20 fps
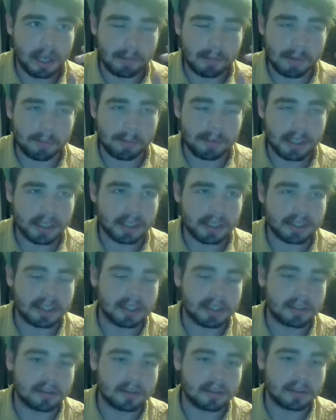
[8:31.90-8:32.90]
a big
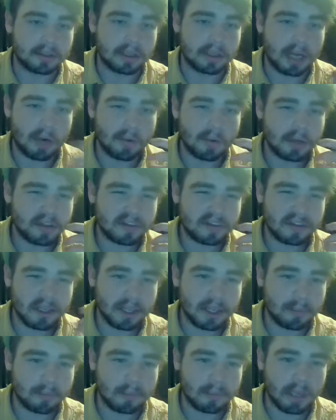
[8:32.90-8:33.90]
thinker. I wouldn't say
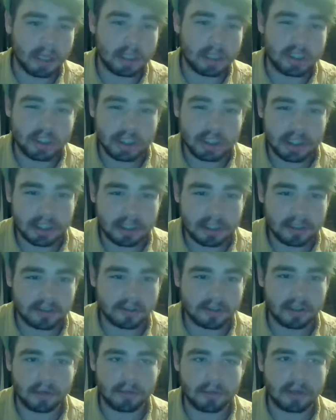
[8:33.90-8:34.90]
I'm a genius,
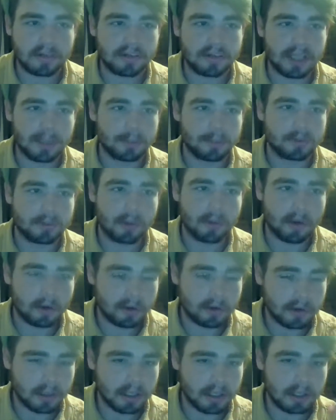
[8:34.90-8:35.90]
or I wouldn't say I'm
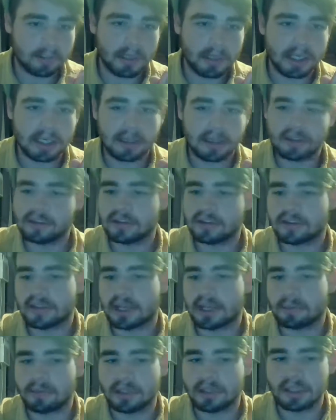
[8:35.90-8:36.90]
smarter than anybody else, because
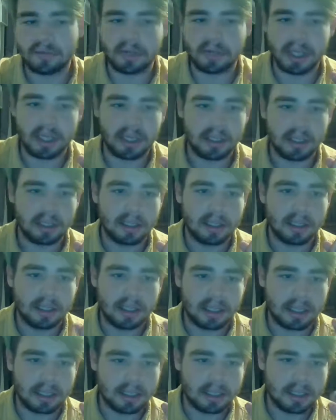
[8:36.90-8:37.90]
I believe that
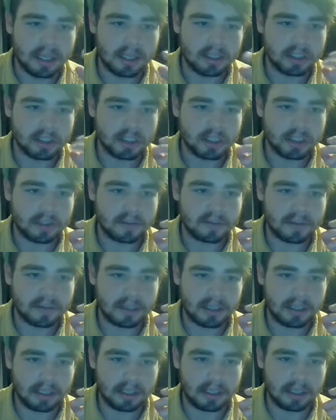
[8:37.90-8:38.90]
intelligence
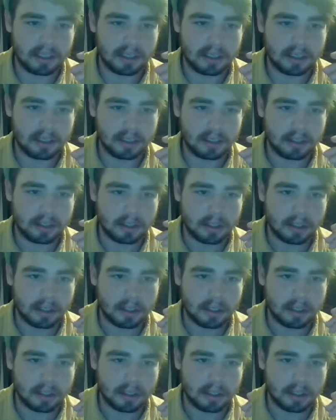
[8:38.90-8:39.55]
and